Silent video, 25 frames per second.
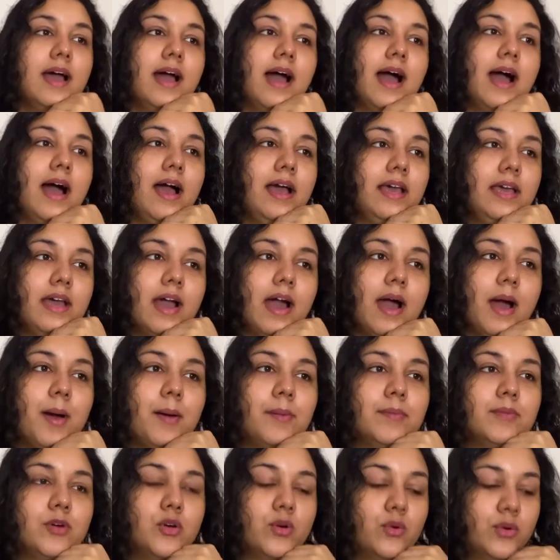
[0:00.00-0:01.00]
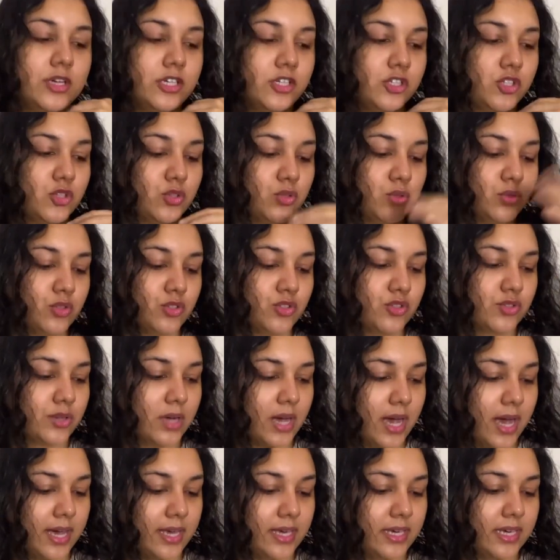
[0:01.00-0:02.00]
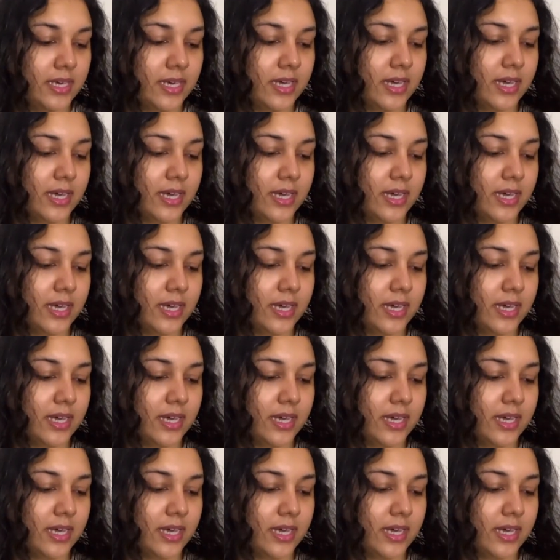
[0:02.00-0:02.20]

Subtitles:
I am going to try